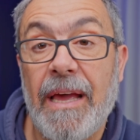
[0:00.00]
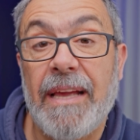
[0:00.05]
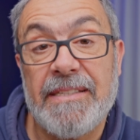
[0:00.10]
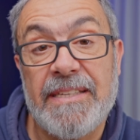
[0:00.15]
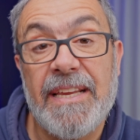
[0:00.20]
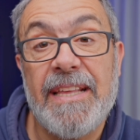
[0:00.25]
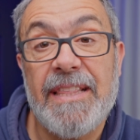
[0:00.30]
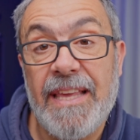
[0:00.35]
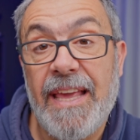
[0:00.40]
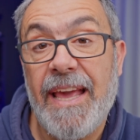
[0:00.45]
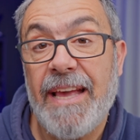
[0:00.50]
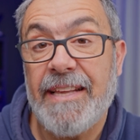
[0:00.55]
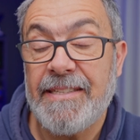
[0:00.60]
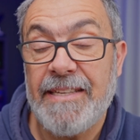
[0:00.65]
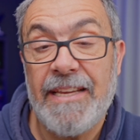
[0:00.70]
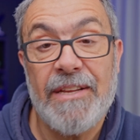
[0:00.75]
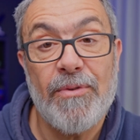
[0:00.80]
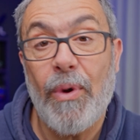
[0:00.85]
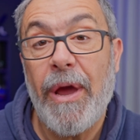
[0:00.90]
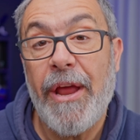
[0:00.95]
I said yes,
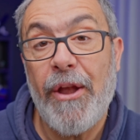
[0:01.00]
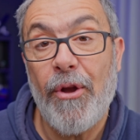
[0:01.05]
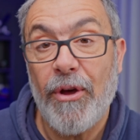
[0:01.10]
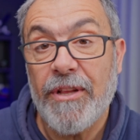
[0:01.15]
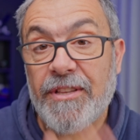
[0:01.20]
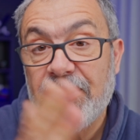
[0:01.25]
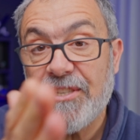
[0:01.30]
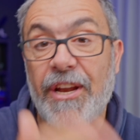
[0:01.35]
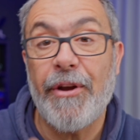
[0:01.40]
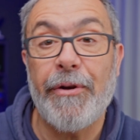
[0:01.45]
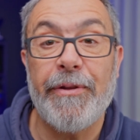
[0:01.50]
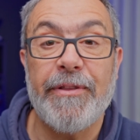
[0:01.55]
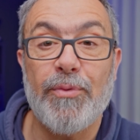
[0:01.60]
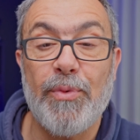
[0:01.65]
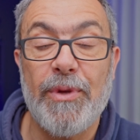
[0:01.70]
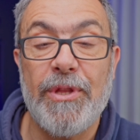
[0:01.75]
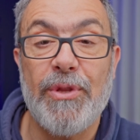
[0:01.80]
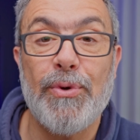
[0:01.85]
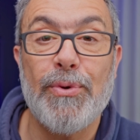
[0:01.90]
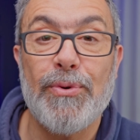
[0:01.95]
and why not share it
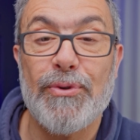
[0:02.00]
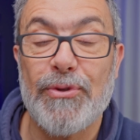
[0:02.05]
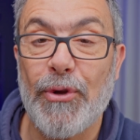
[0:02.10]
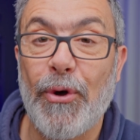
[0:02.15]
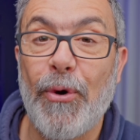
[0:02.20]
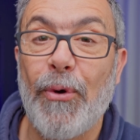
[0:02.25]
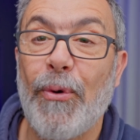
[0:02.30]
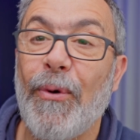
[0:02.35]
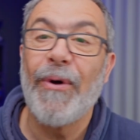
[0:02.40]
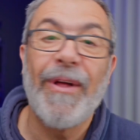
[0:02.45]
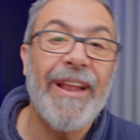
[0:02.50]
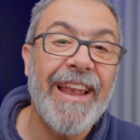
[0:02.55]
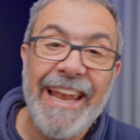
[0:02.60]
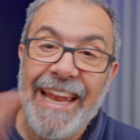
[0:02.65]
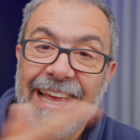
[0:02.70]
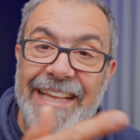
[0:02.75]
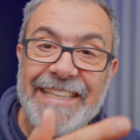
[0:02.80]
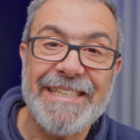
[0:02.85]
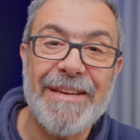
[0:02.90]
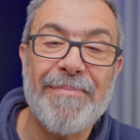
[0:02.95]
with you? So
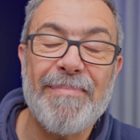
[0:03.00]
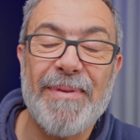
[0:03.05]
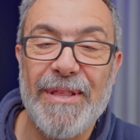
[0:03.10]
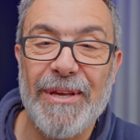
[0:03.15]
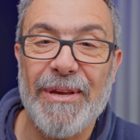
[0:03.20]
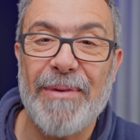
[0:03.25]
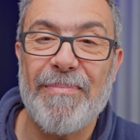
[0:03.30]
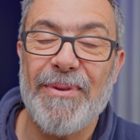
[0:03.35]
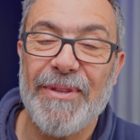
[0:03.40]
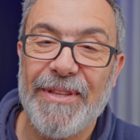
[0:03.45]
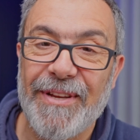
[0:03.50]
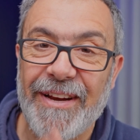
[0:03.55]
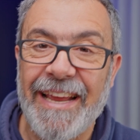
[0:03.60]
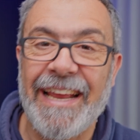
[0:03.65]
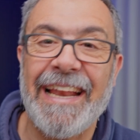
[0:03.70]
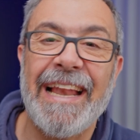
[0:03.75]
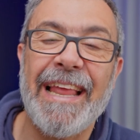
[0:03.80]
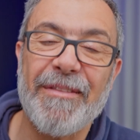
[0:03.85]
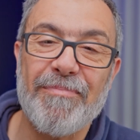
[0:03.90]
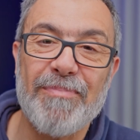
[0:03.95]
let's jump in the computer
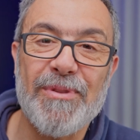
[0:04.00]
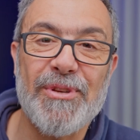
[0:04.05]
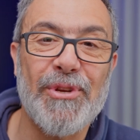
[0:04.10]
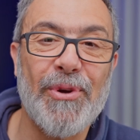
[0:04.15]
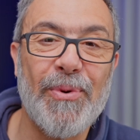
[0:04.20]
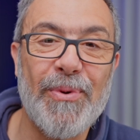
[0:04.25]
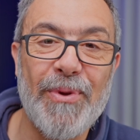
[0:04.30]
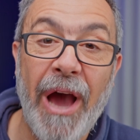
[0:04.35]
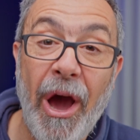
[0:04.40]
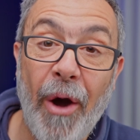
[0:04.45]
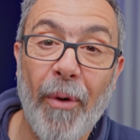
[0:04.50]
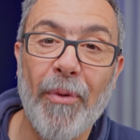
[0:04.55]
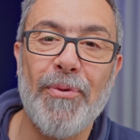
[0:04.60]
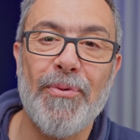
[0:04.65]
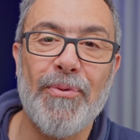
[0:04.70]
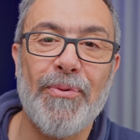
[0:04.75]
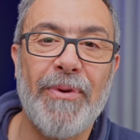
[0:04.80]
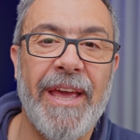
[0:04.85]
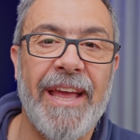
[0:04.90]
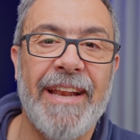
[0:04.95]
and let me show you how
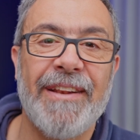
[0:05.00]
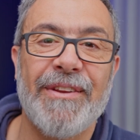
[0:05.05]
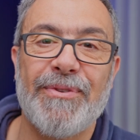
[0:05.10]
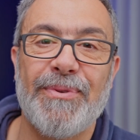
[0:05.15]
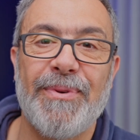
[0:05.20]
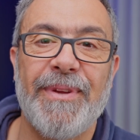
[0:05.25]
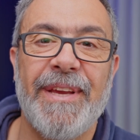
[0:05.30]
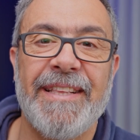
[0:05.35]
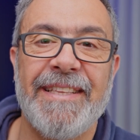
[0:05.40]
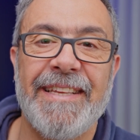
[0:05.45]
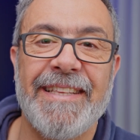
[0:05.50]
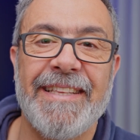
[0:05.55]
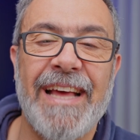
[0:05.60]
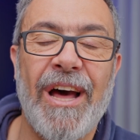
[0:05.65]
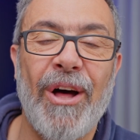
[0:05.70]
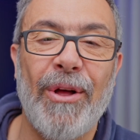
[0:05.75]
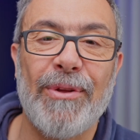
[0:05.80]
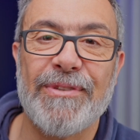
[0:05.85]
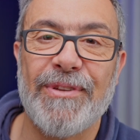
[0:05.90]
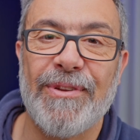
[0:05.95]
you can create it
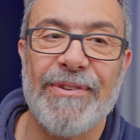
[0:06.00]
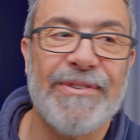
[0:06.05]
also.